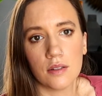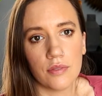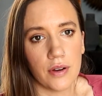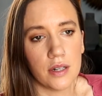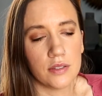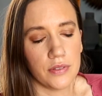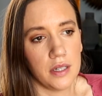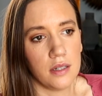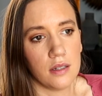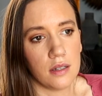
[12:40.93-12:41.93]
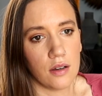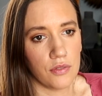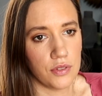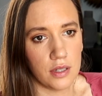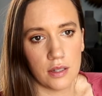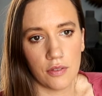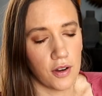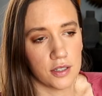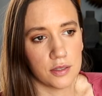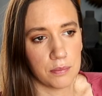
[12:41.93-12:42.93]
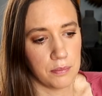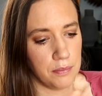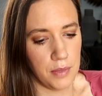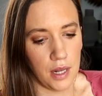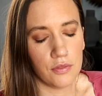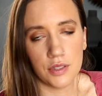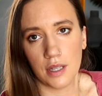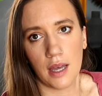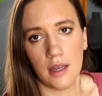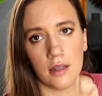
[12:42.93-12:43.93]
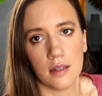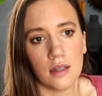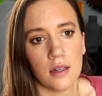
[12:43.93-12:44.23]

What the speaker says: the first meal of the day.